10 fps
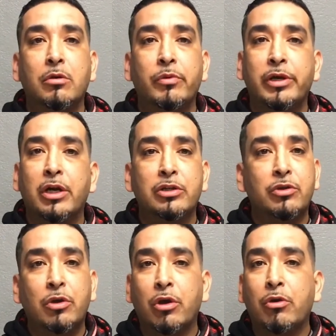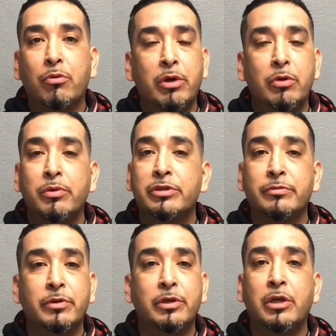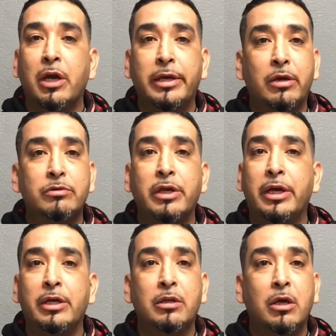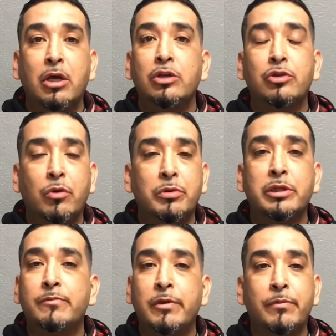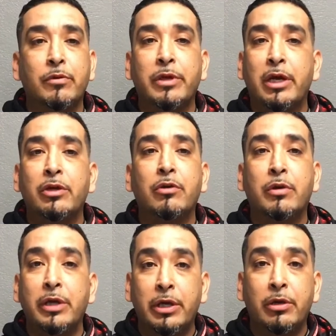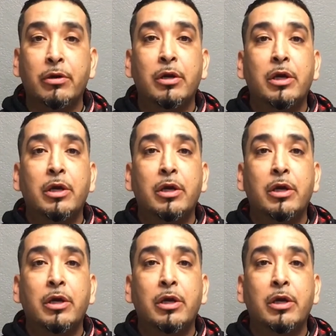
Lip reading: We got to start our career with some good knockouts and showing these people that you're here,